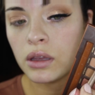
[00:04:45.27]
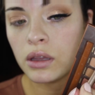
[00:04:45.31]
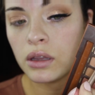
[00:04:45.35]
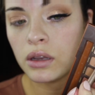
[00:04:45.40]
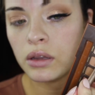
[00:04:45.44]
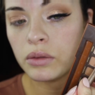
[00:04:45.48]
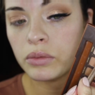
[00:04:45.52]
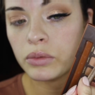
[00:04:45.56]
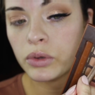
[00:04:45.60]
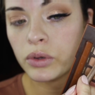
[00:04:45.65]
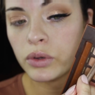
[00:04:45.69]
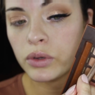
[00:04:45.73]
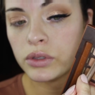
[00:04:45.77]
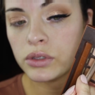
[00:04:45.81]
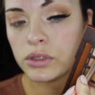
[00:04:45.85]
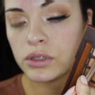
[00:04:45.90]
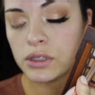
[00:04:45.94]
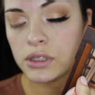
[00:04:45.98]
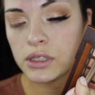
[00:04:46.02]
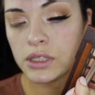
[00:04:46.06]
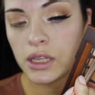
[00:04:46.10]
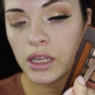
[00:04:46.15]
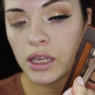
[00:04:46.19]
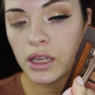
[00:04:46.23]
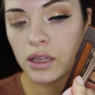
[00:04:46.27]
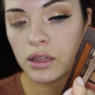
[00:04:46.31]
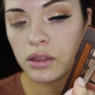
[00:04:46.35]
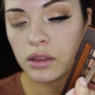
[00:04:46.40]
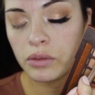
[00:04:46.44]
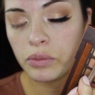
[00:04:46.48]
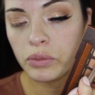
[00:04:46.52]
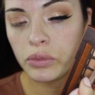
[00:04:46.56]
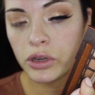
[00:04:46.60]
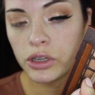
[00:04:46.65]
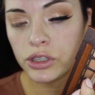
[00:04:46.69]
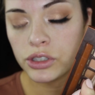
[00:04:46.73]
and I'm going to take
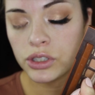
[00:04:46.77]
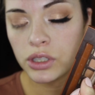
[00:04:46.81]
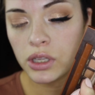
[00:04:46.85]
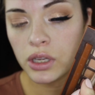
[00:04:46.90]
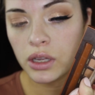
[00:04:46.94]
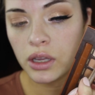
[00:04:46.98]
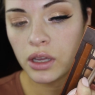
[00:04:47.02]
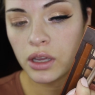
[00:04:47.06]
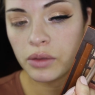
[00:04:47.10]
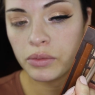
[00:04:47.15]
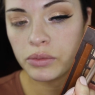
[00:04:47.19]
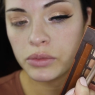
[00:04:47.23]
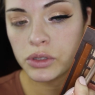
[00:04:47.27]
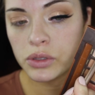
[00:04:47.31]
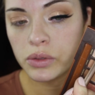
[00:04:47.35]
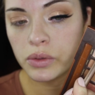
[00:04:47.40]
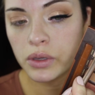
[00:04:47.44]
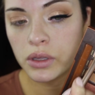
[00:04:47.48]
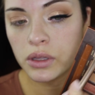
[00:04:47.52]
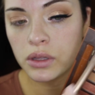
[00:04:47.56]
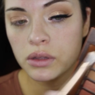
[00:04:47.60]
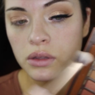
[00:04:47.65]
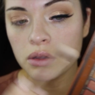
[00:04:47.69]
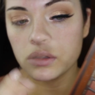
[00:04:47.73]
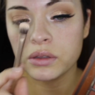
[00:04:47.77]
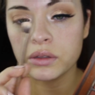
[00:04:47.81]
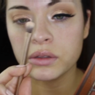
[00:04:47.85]
the brush that it comes with